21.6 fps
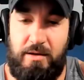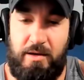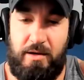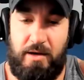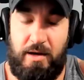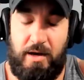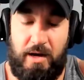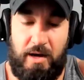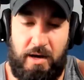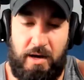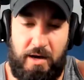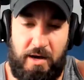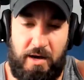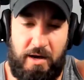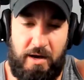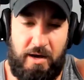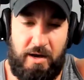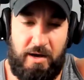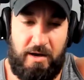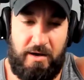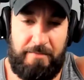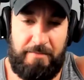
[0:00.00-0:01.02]

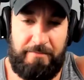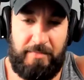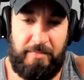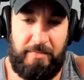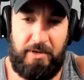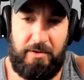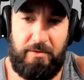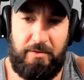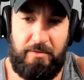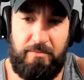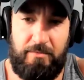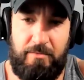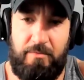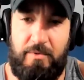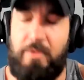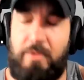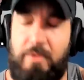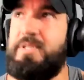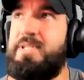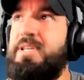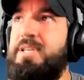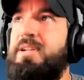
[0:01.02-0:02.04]
Um,
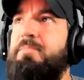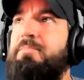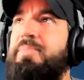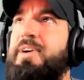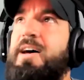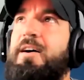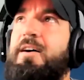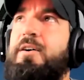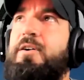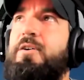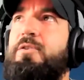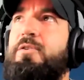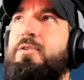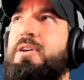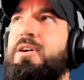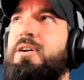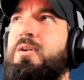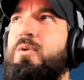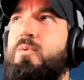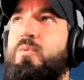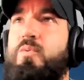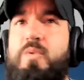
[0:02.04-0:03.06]
what was it? About
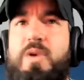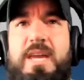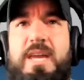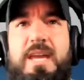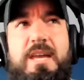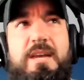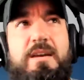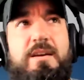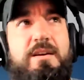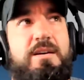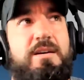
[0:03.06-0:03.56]
a week,